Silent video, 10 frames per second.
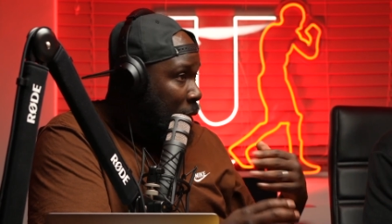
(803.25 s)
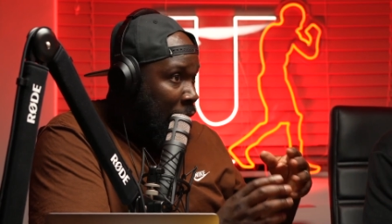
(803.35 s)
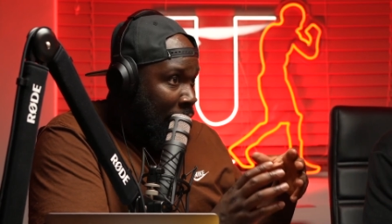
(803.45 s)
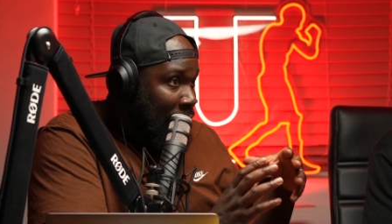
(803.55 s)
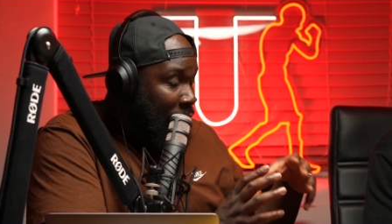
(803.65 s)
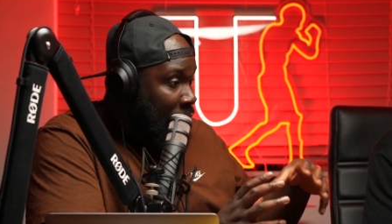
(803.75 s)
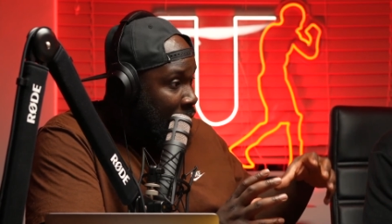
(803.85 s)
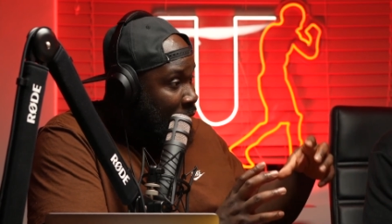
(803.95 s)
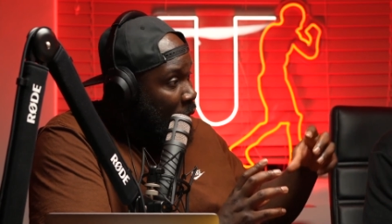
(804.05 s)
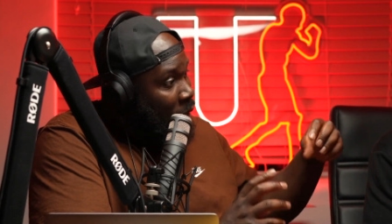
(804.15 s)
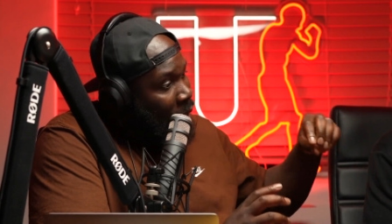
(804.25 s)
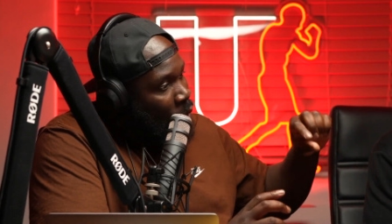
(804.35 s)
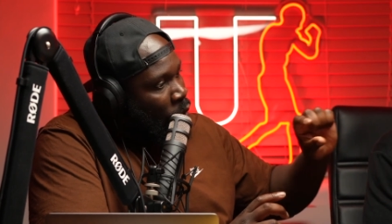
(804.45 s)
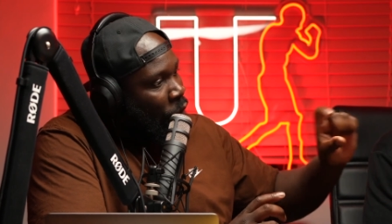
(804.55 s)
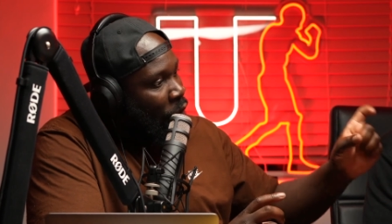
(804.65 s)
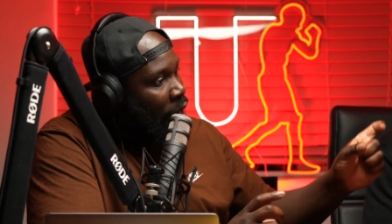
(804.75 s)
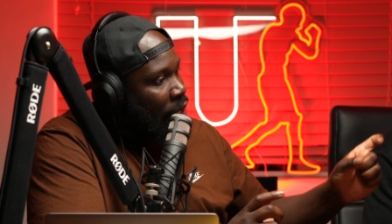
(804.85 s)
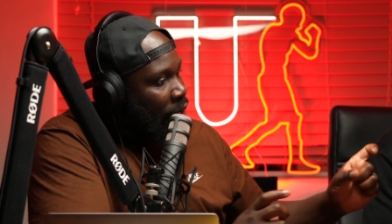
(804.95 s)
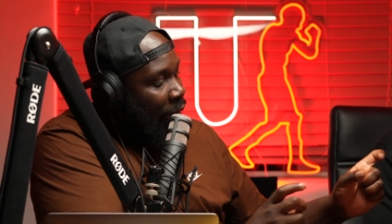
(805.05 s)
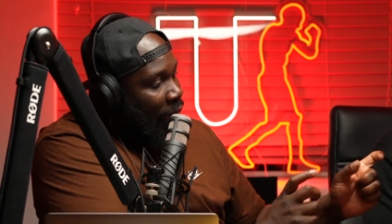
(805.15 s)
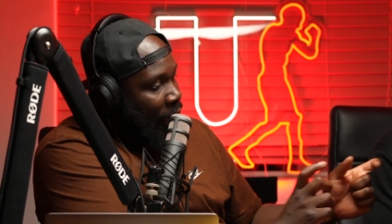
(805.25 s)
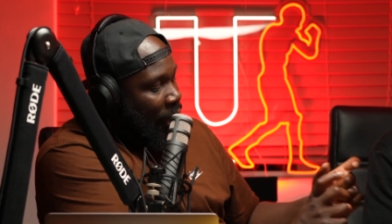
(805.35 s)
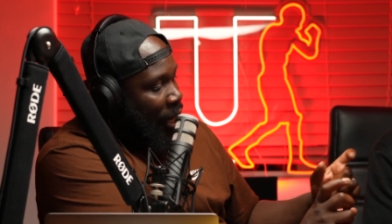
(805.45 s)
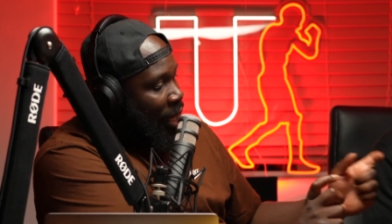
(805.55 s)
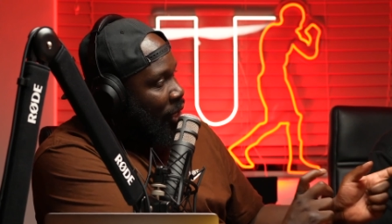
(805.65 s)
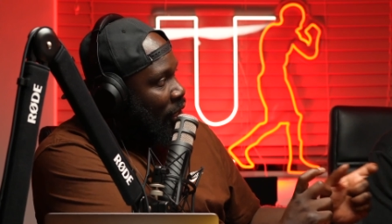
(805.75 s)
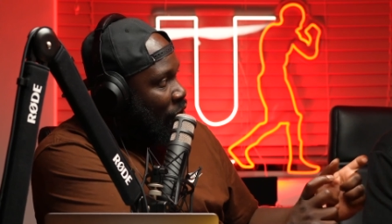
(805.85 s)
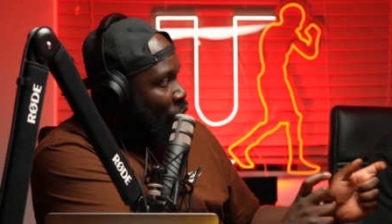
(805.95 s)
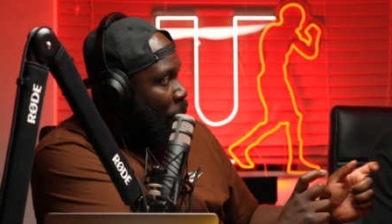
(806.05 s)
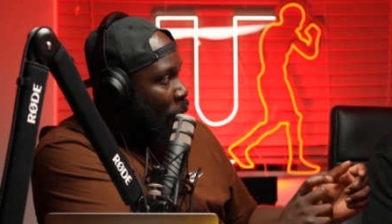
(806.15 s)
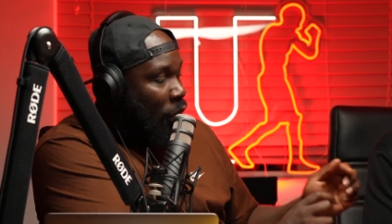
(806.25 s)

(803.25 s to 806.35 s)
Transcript: And this is it's it, the thing is taking the lessons from.